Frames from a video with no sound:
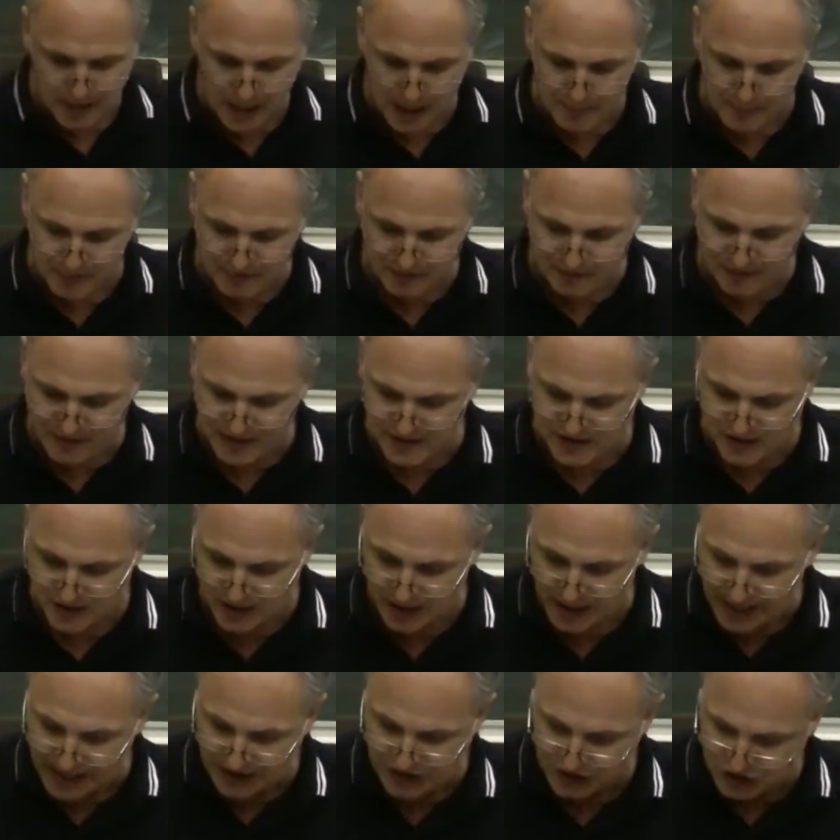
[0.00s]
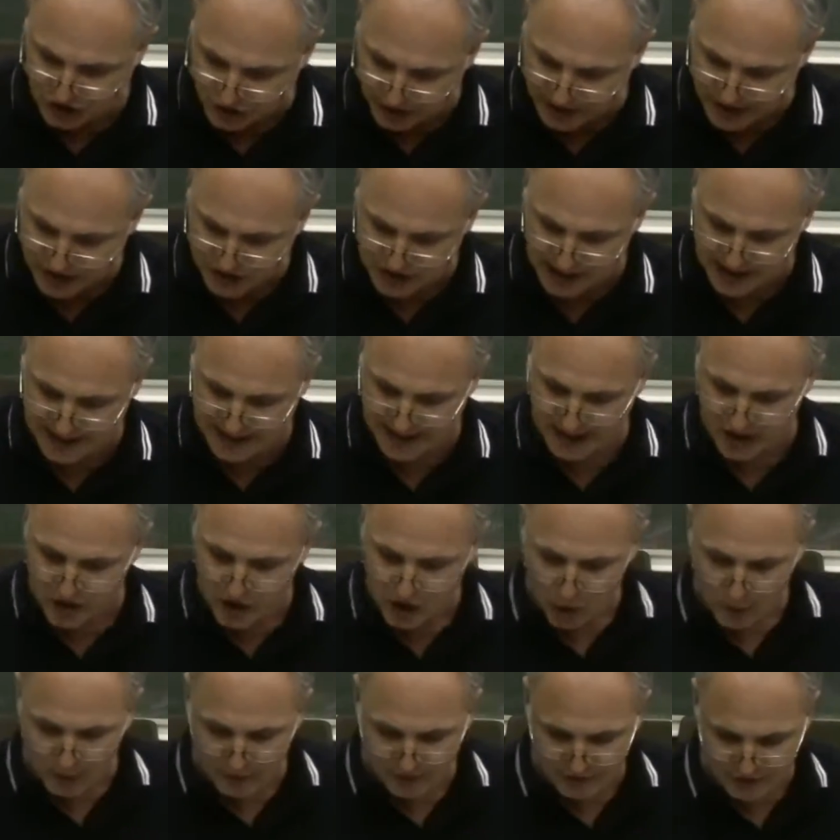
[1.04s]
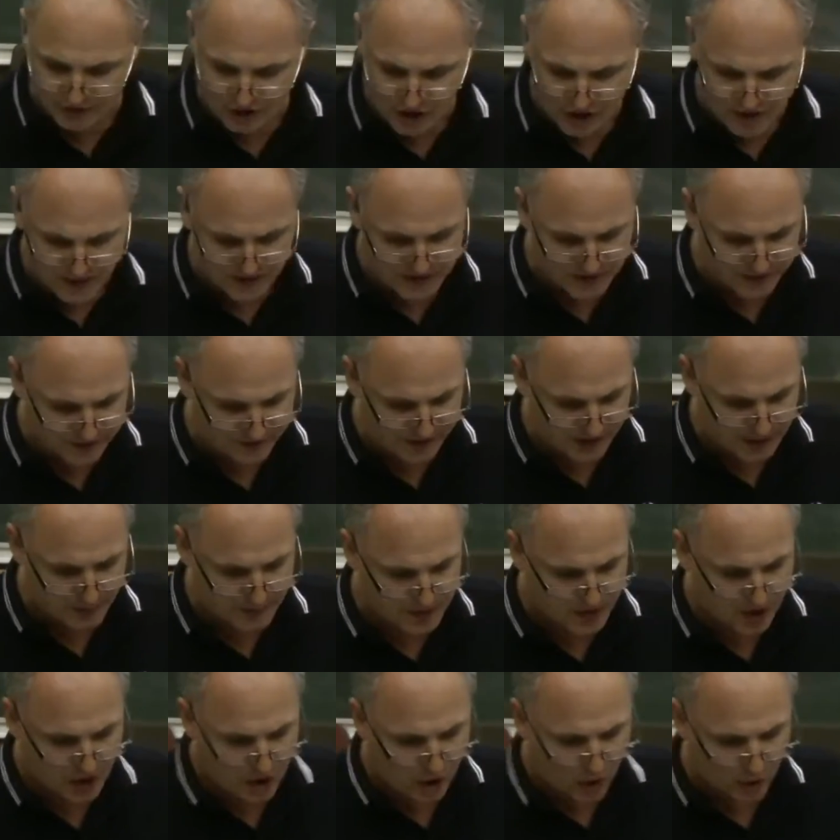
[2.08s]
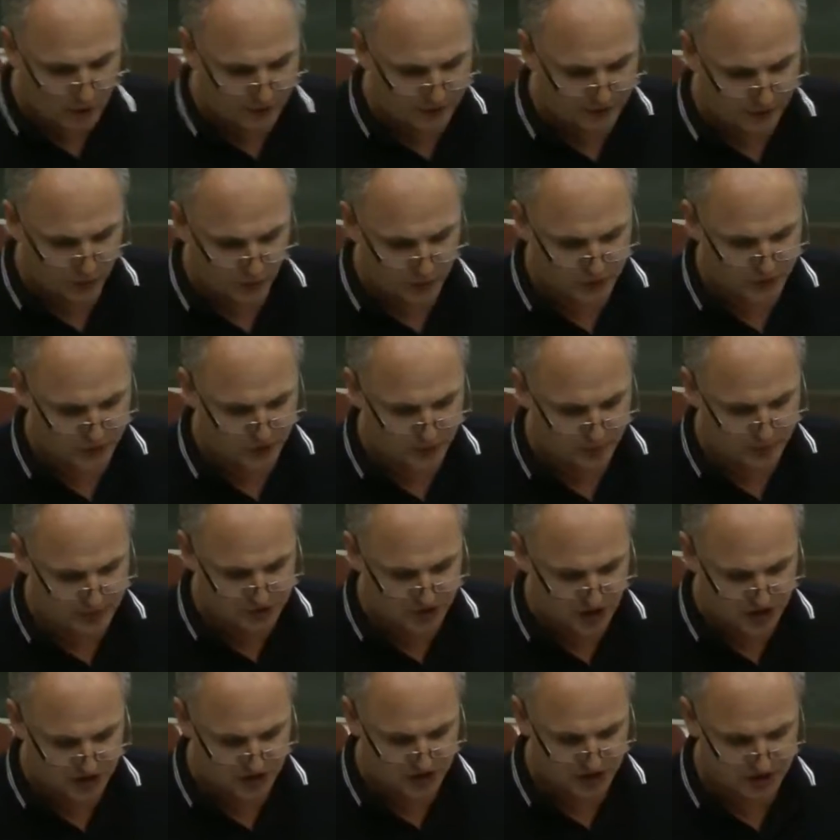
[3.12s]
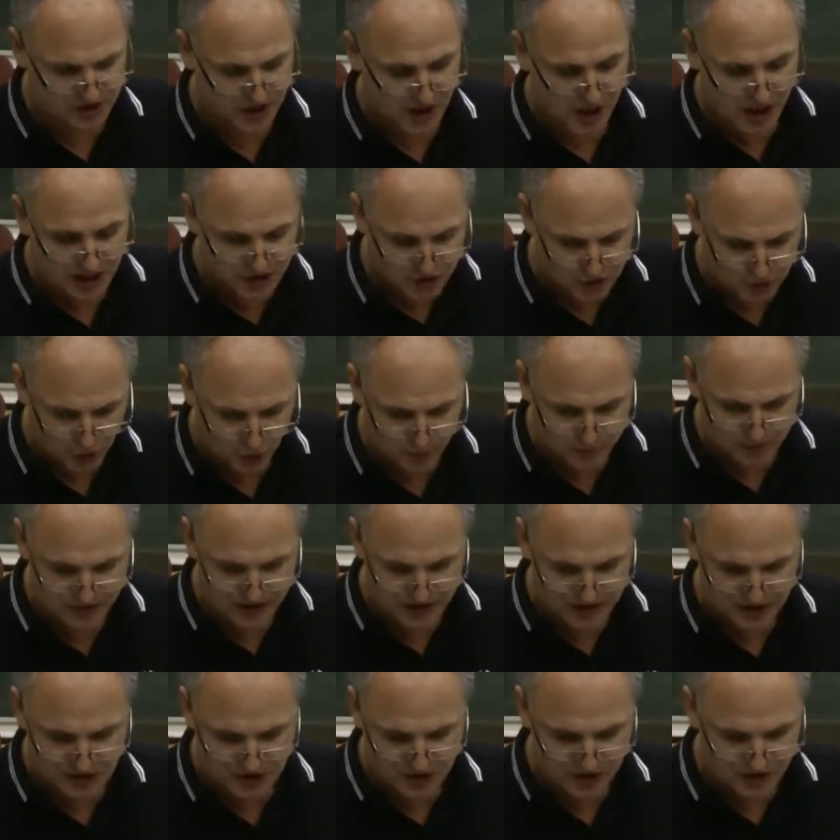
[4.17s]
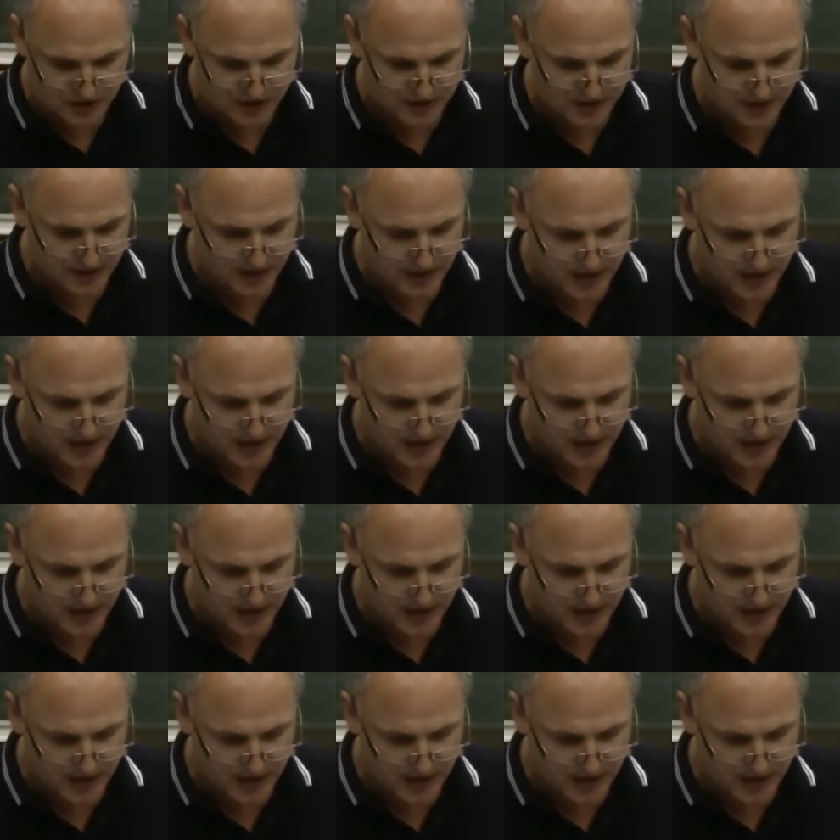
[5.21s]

become a fetter, a straitjacket on the further development of the forces of production, like jobs and industry.